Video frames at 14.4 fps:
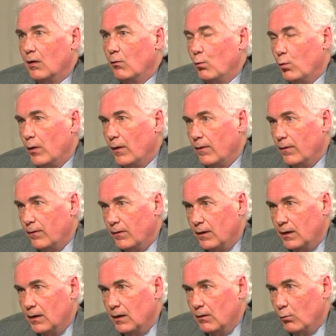When
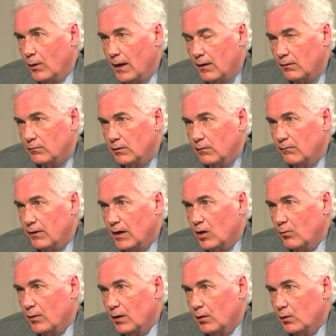the radical
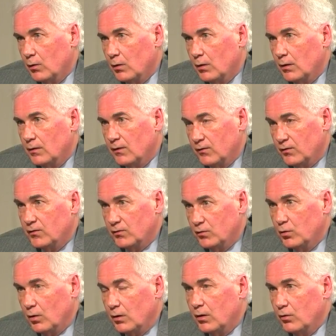environmentalists
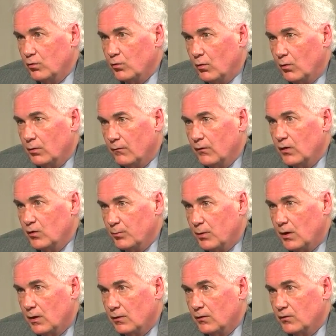took control of these
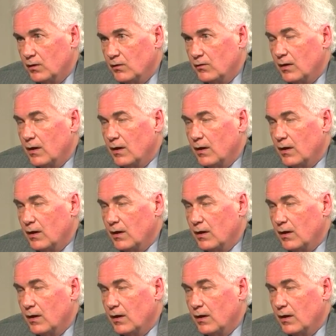policies